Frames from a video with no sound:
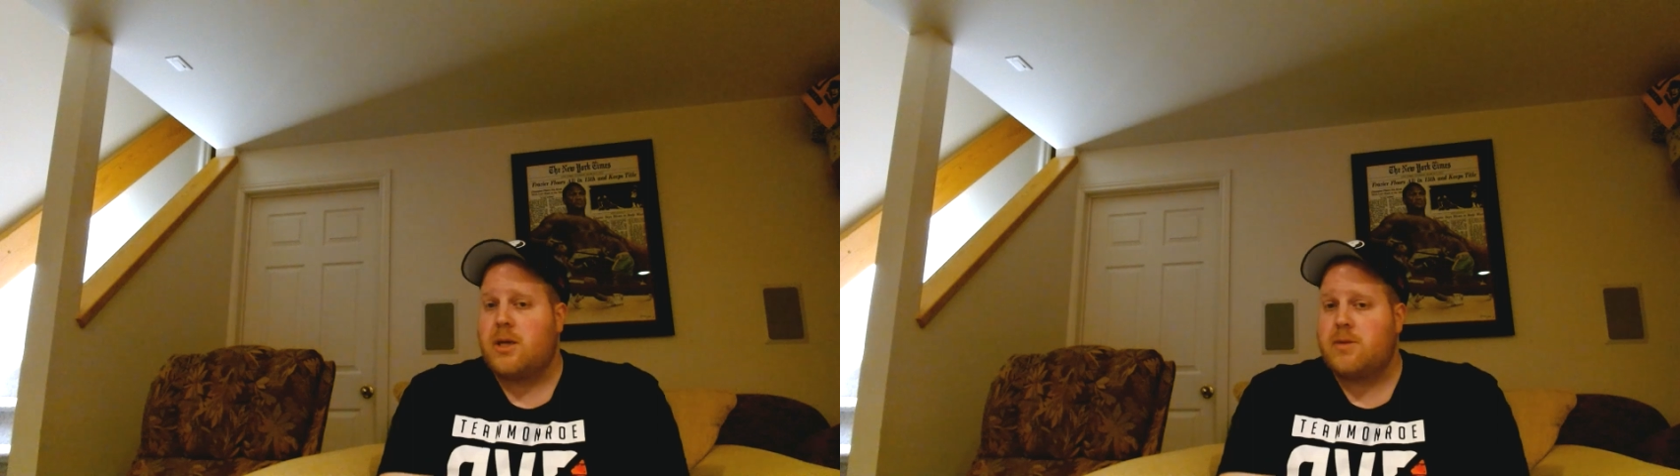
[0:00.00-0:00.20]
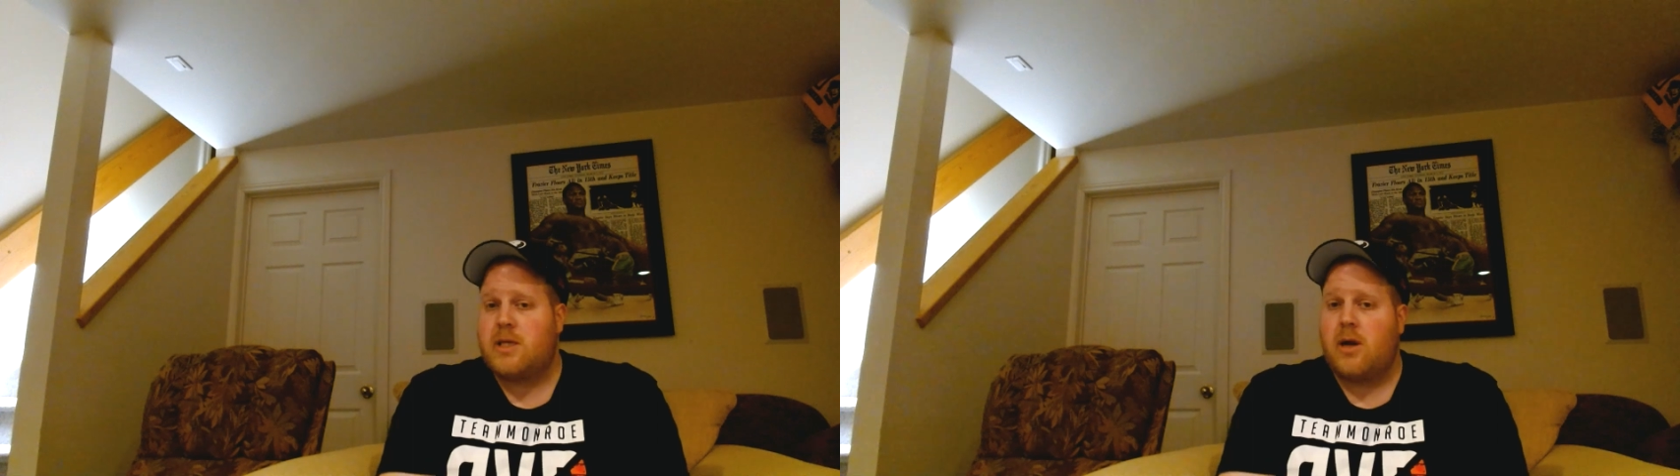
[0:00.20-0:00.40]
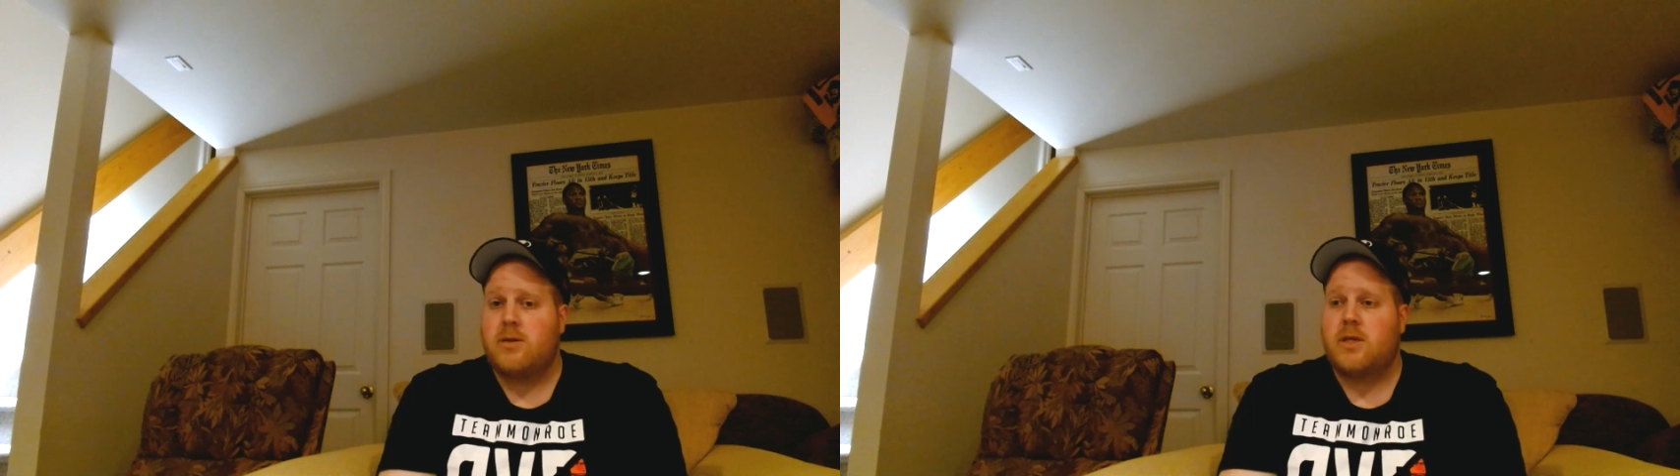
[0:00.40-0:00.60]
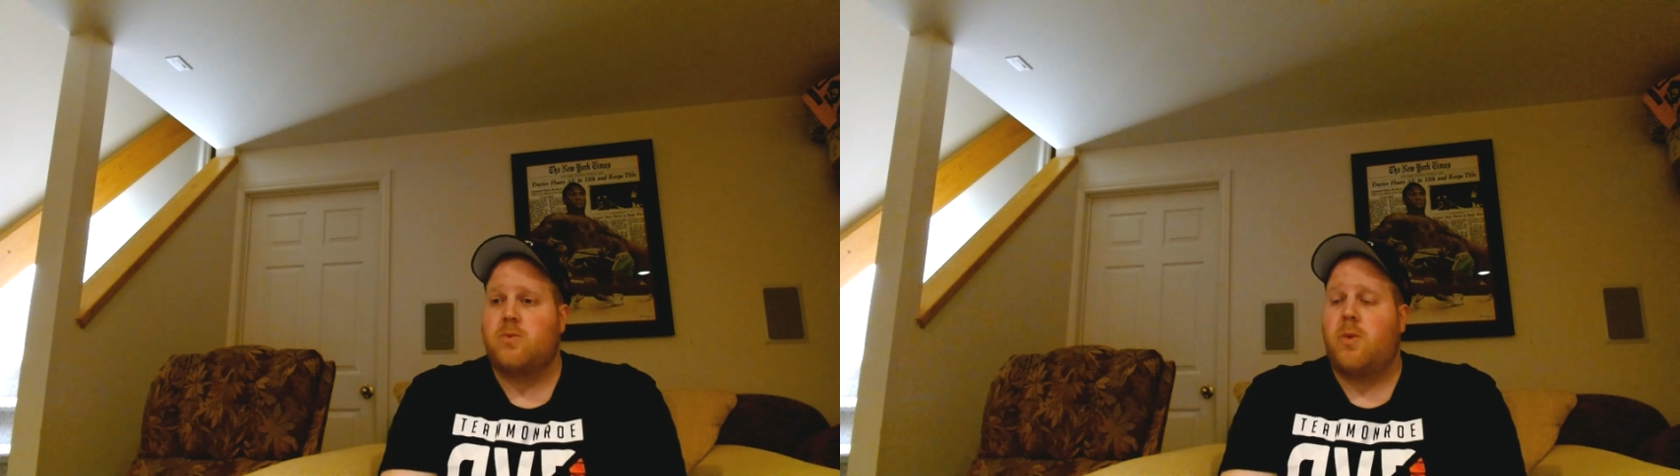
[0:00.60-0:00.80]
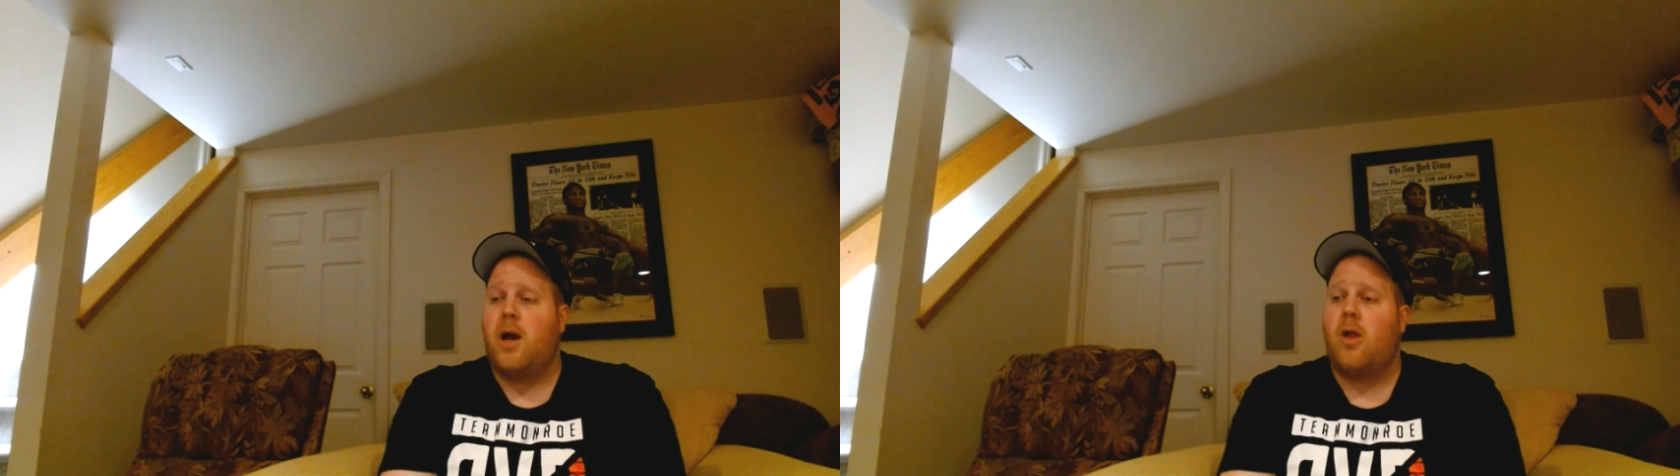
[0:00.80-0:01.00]
upstairs as
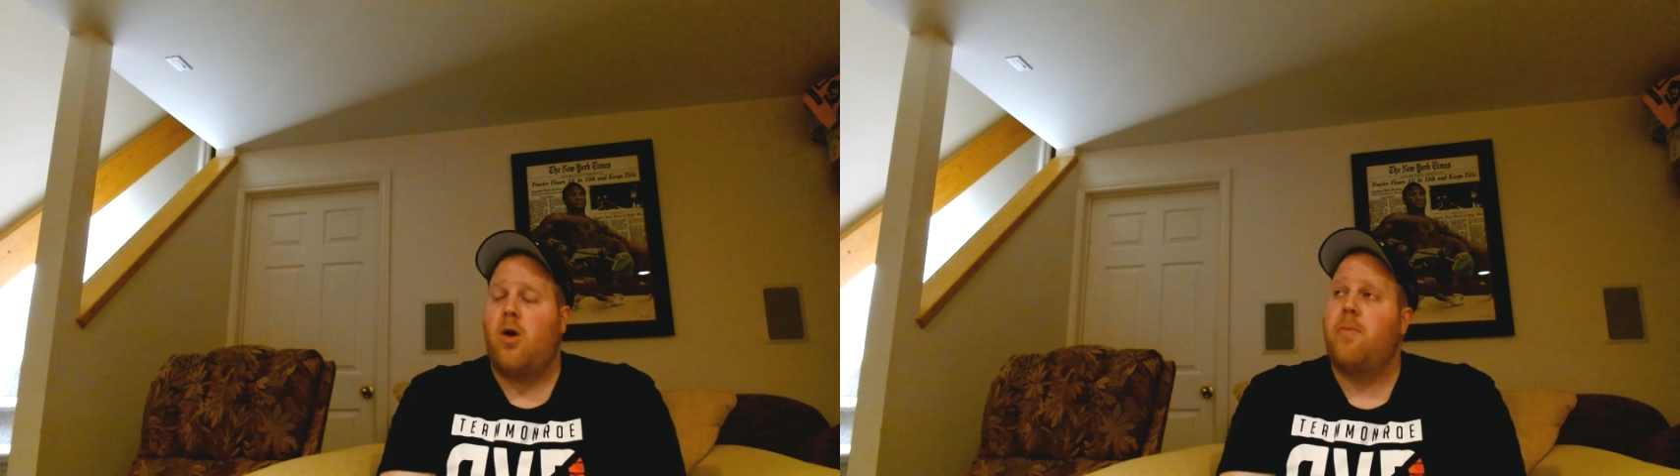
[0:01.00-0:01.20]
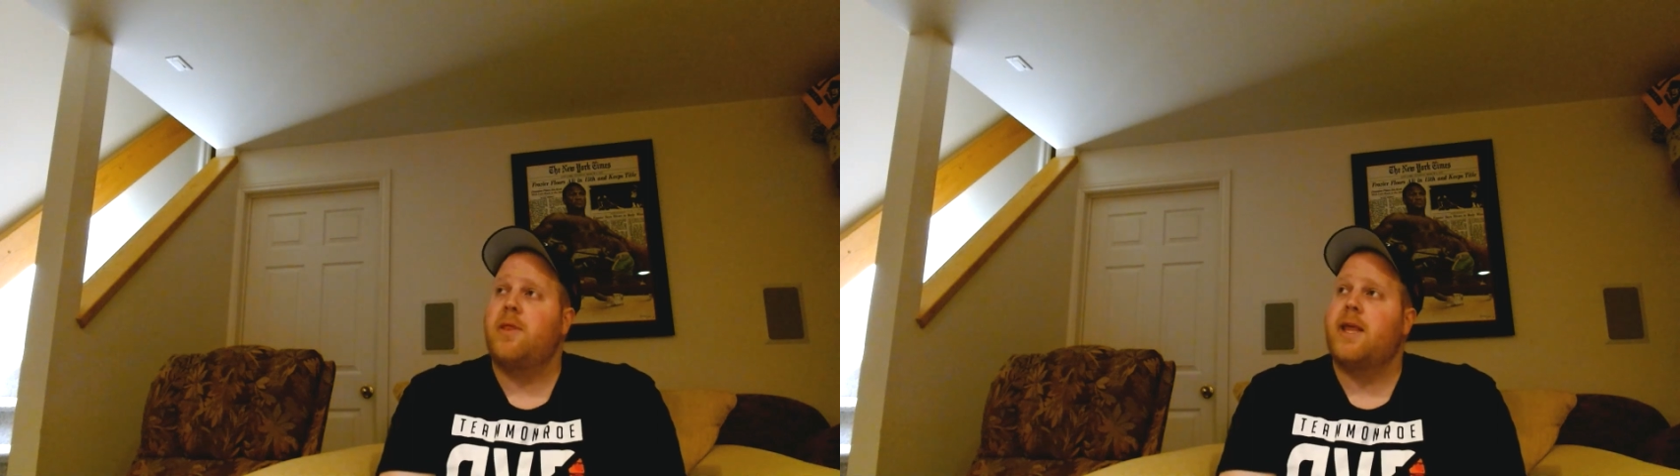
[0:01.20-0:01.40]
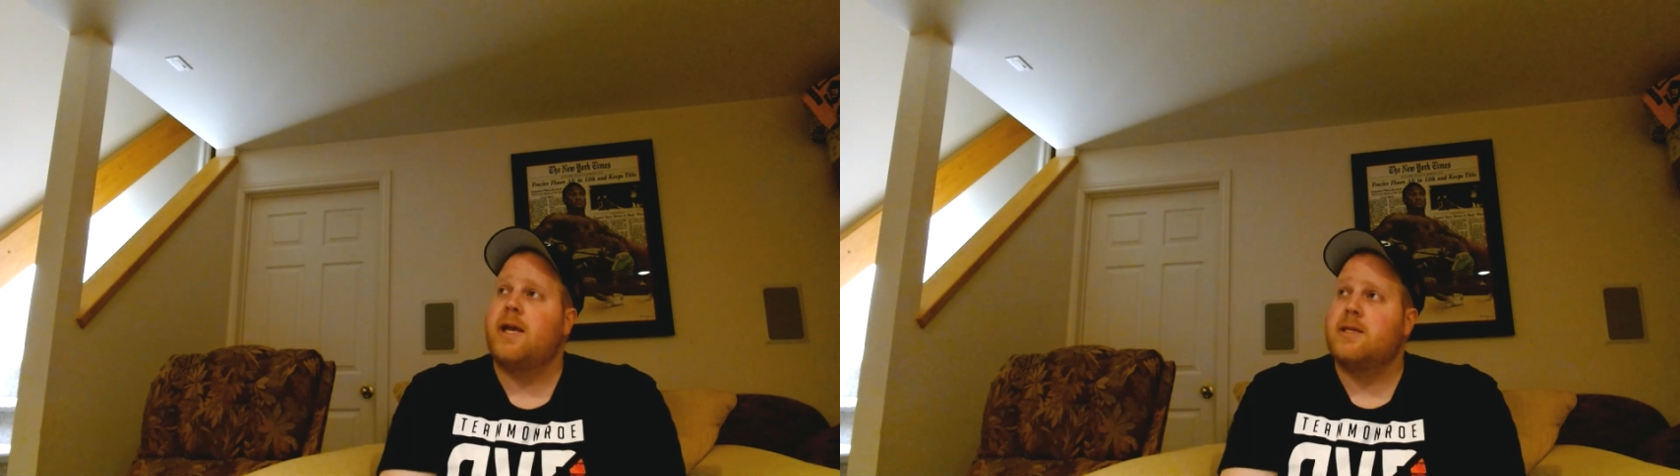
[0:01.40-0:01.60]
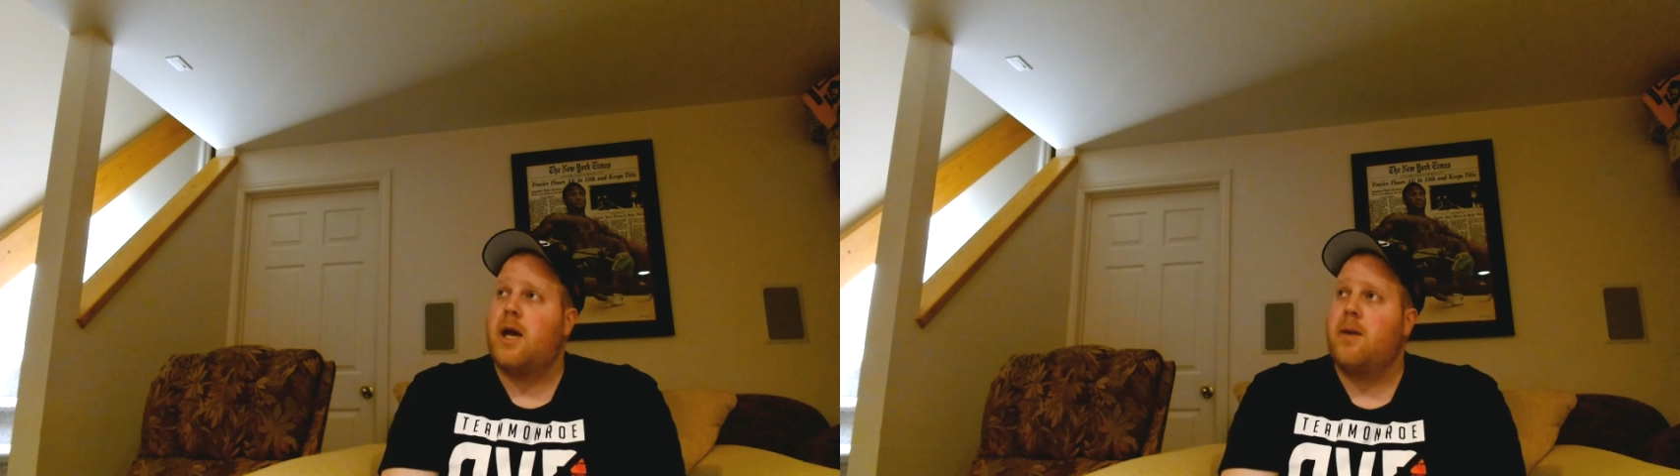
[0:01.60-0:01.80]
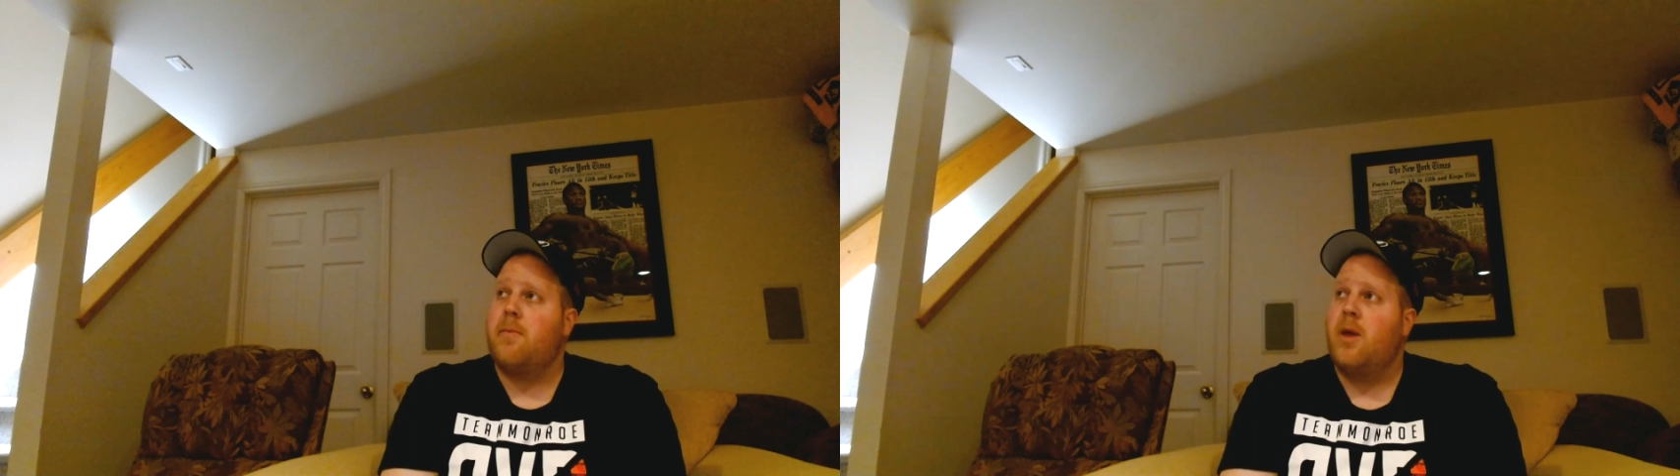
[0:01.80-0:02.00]
well, open things
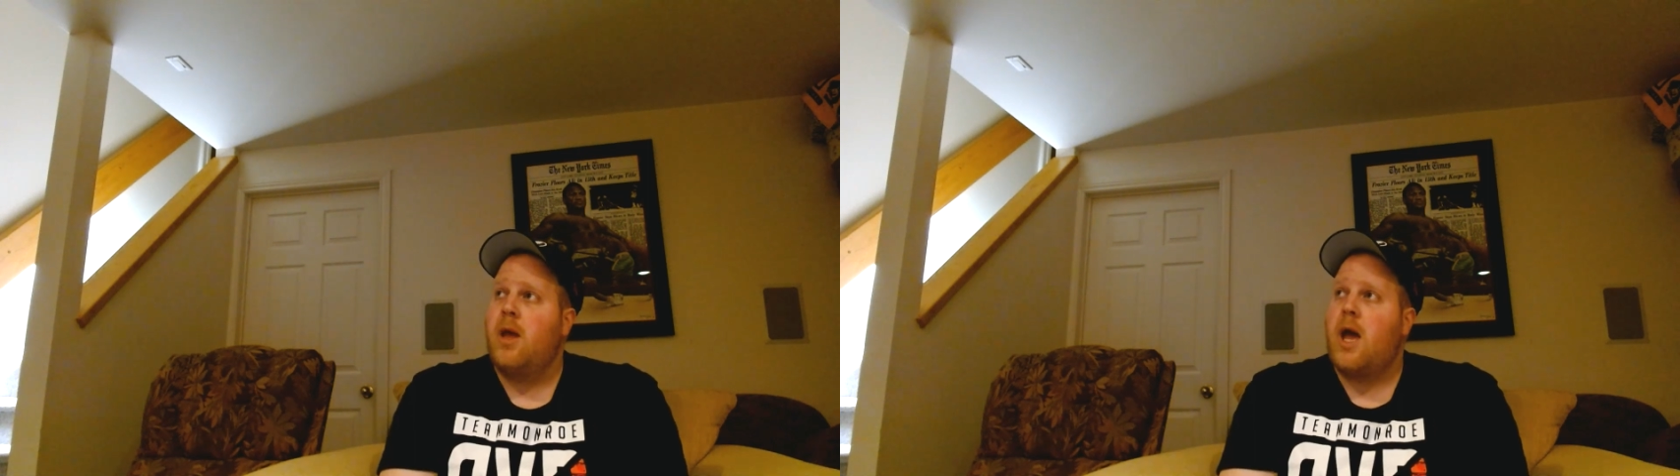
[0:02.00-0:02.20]
up,